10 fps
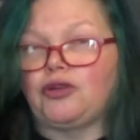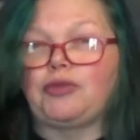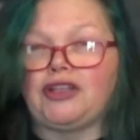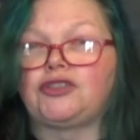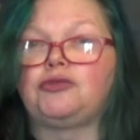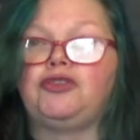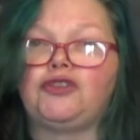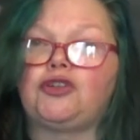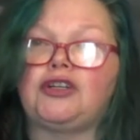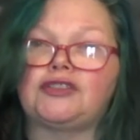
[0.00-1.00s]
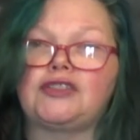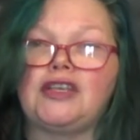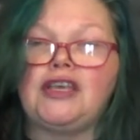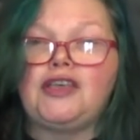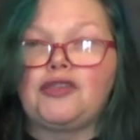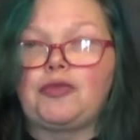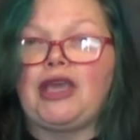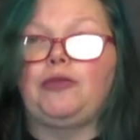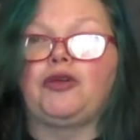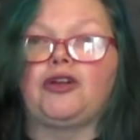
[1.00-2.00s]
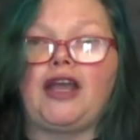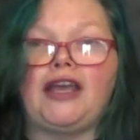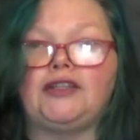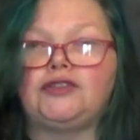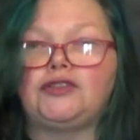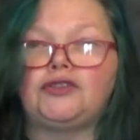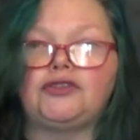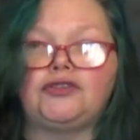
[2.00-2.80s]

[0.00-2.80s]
or pencil move across the paper, and